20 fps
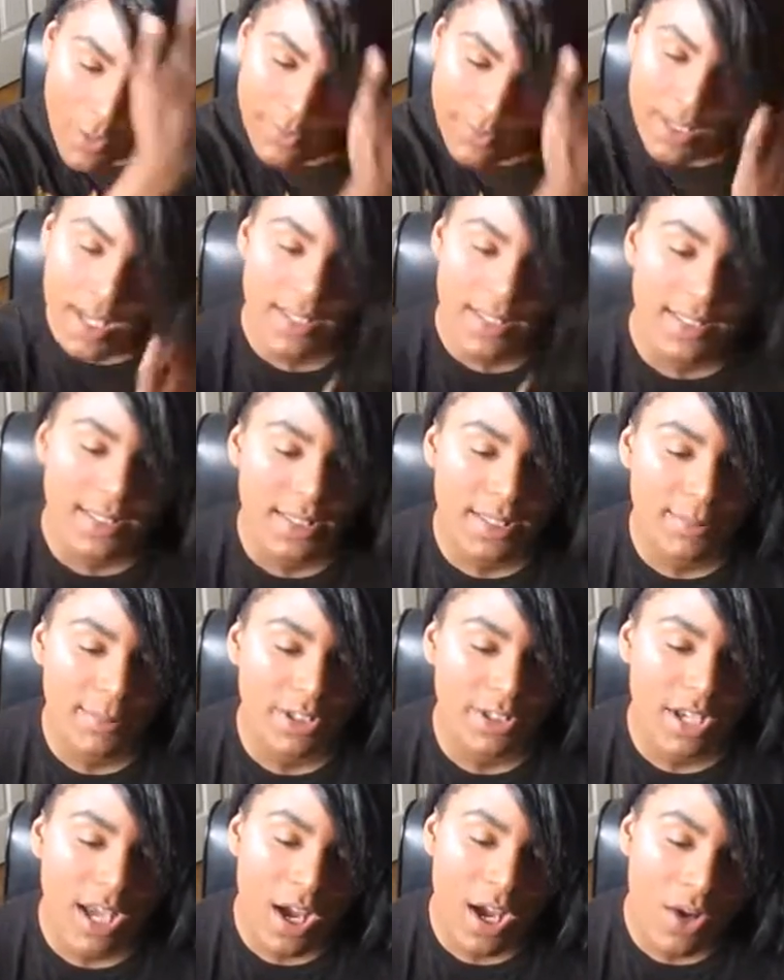was cussing this
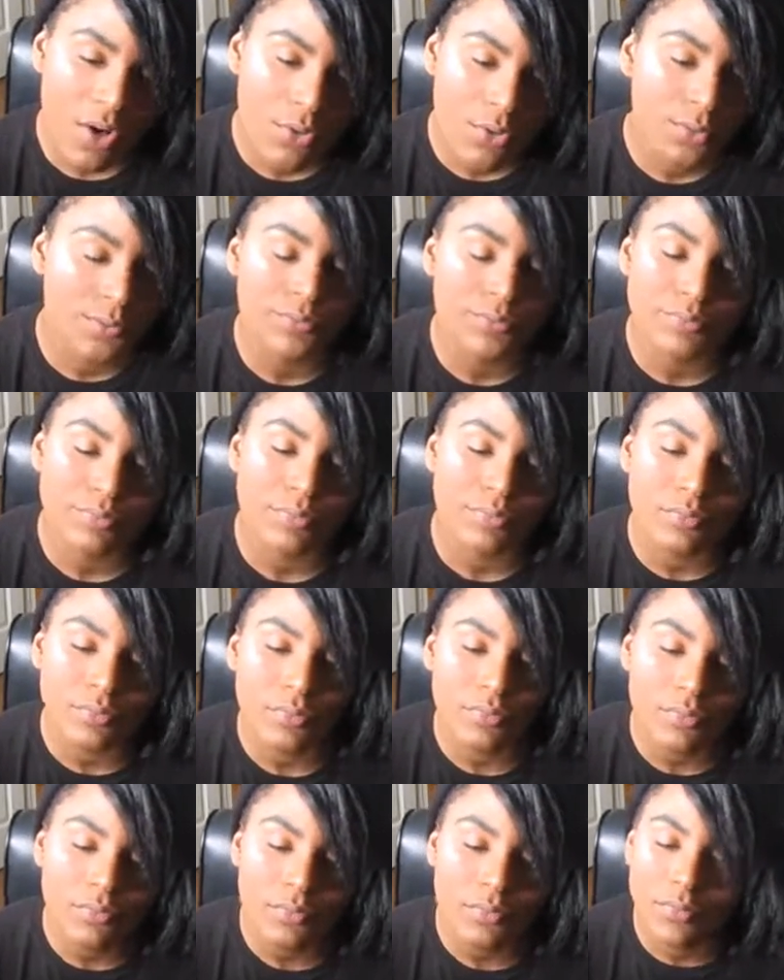bitch out,
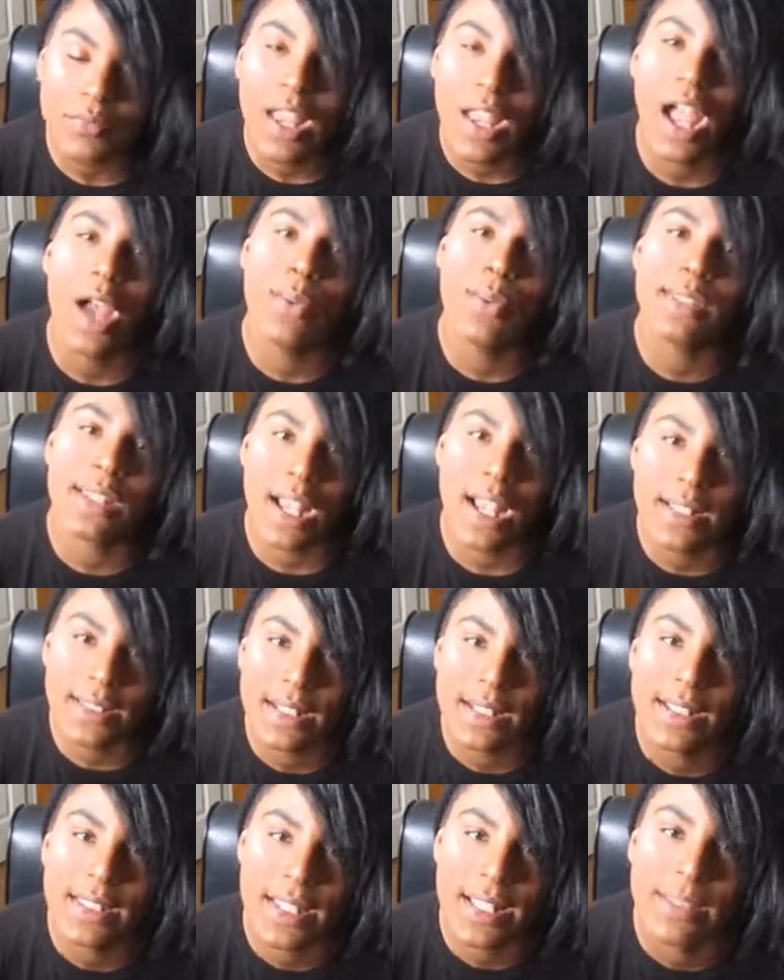I was
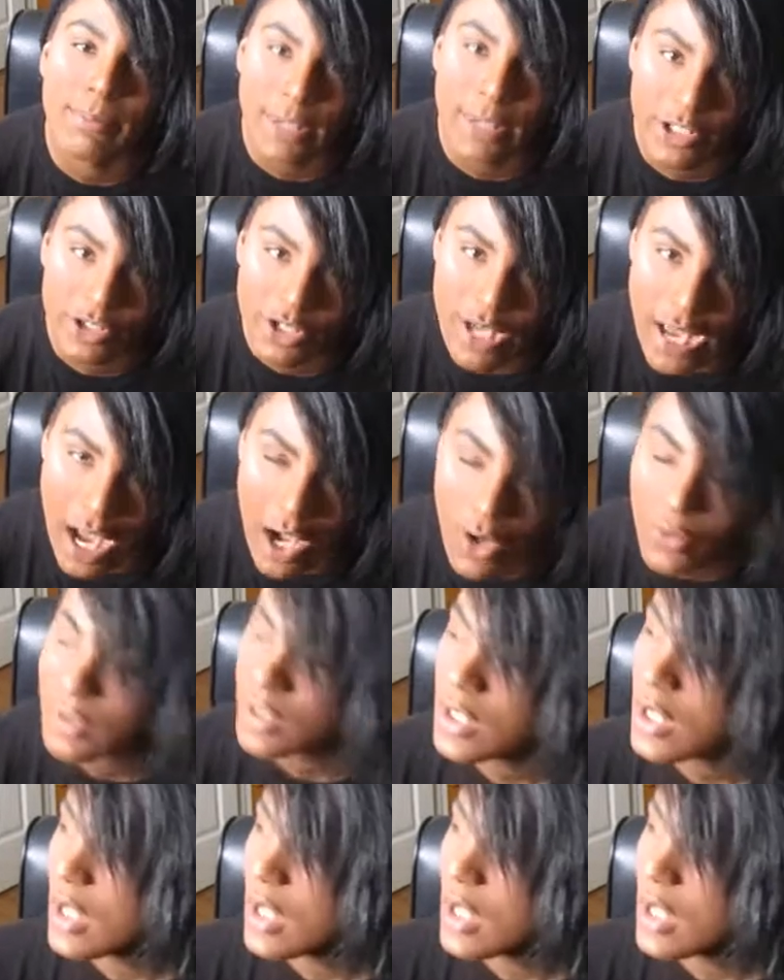cussing this bitch out.